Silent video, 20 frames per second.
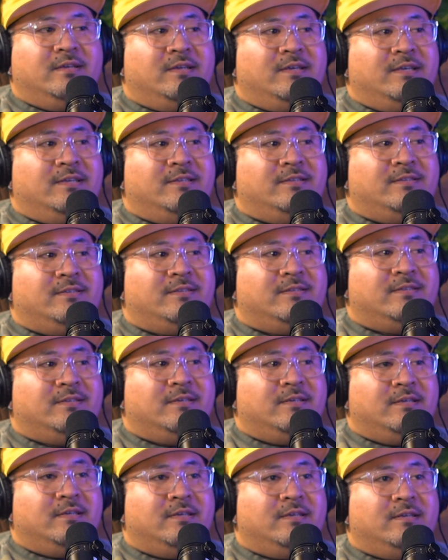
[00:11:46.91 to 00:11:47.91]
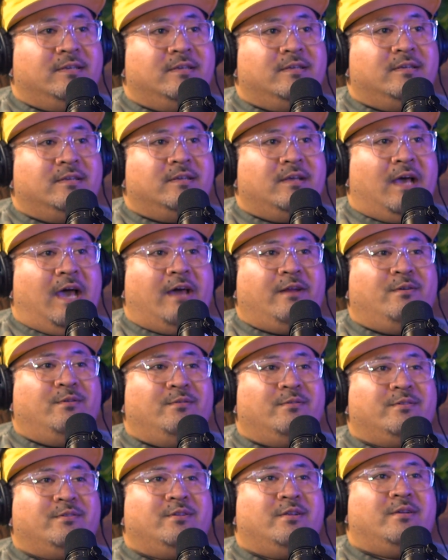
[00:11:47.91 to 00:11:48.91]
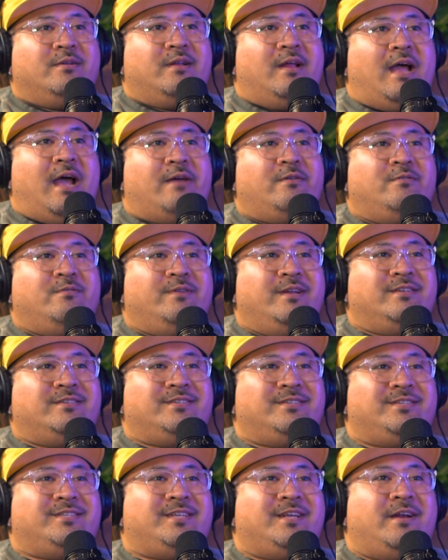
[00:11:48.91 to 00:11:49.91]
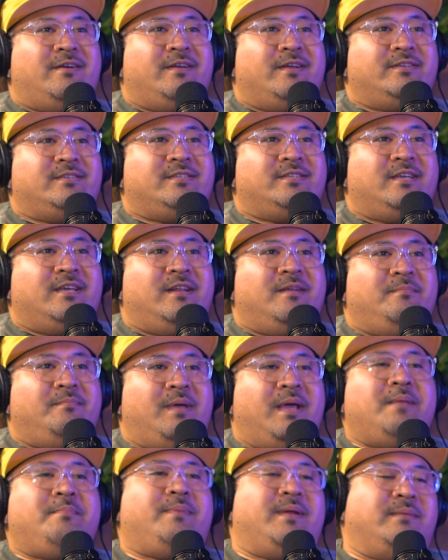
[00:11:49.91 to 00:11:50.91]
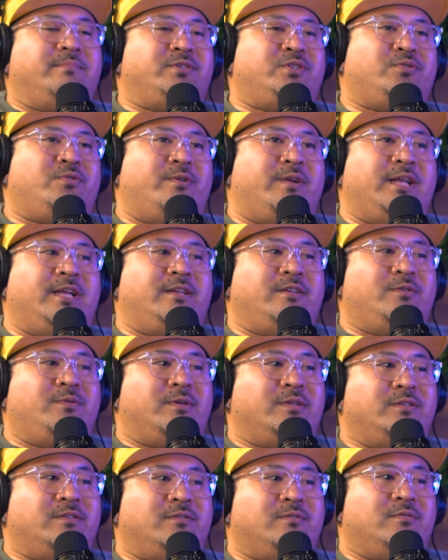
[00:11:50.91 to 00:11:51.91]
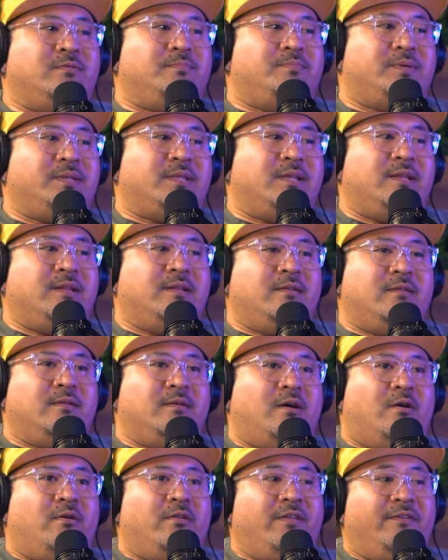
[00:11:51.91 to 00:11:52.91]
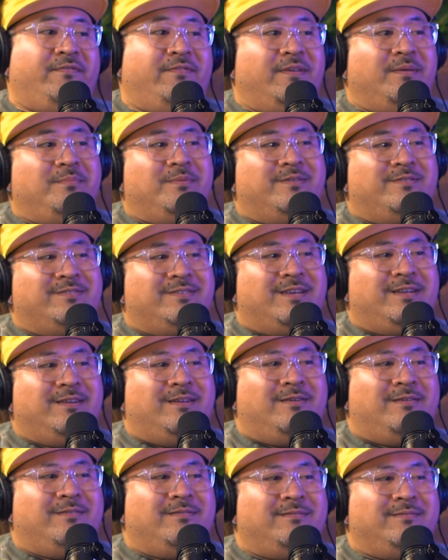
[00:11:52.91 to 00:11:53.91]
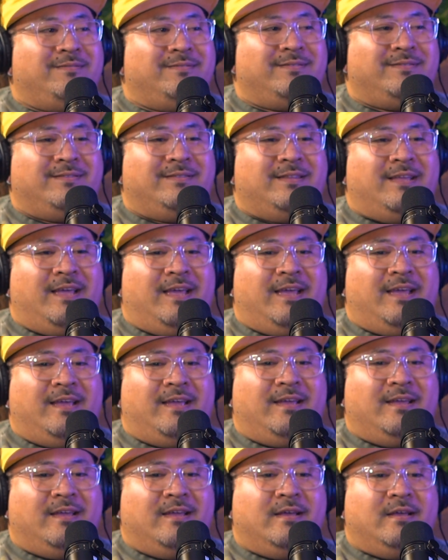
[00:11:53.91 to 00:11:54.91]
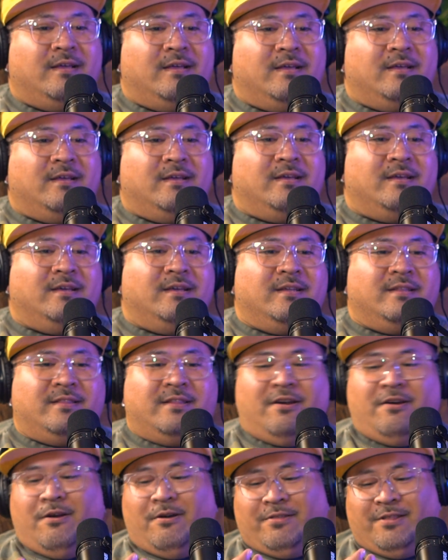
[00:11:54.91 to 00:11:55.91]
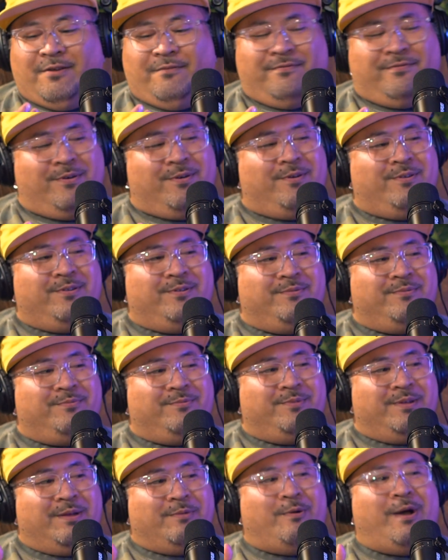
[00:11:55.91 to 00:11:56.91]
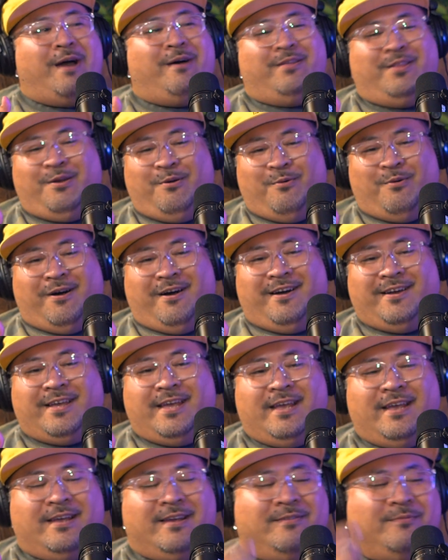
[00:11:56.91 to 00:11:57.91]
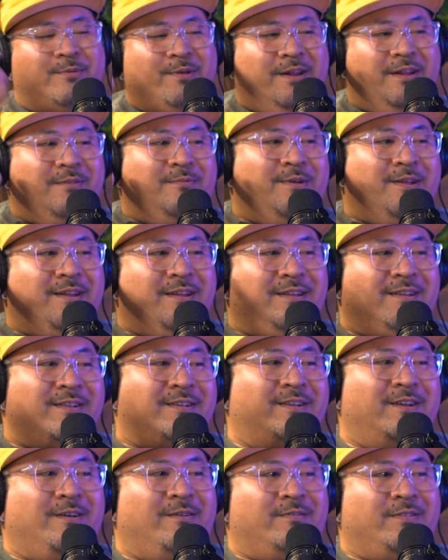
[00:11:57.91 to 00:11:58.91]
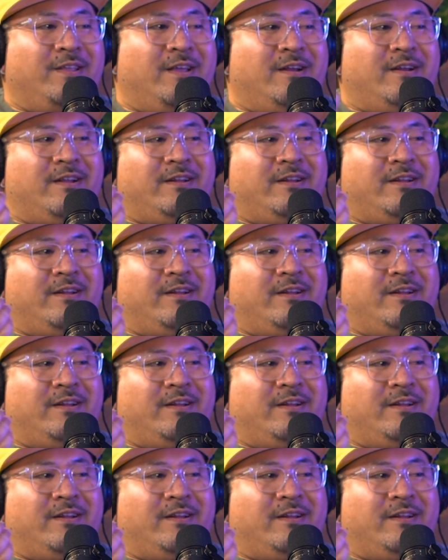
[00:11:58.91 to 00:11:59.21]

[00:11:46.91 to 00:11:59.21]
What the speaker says: Is I don't I don't necessarily see it in men, but I'm sure they do it too. But then all the females I know, they're on their phone while they're walking with their